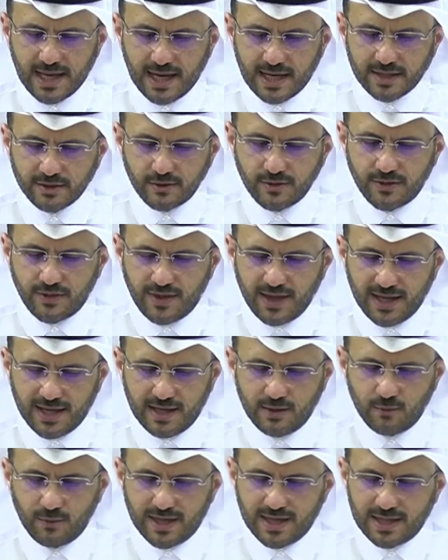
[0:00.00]
I don't
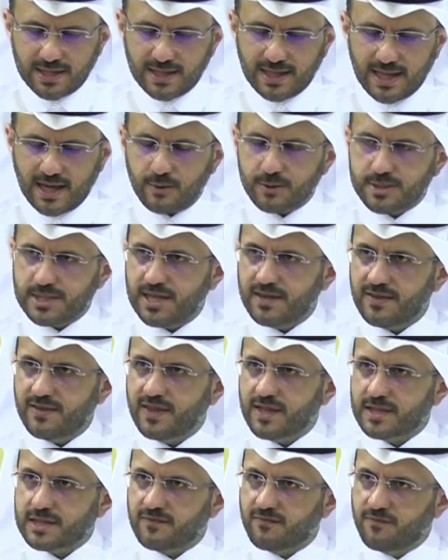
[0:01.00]
think we can now say
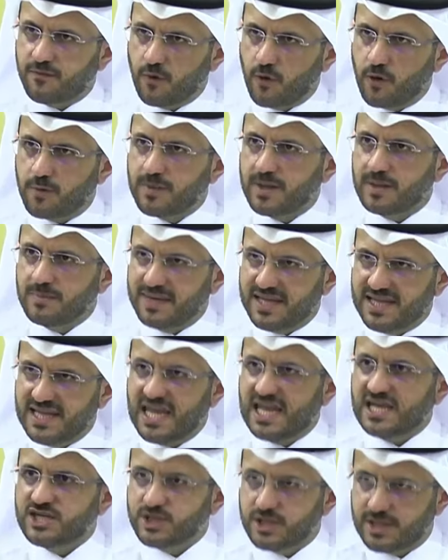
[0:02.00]
that there's a formal
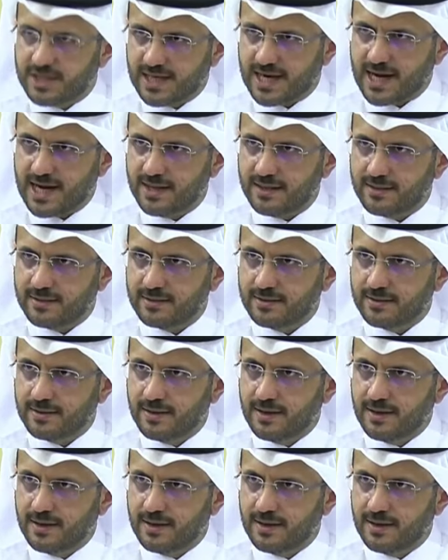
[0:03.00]
mediation track,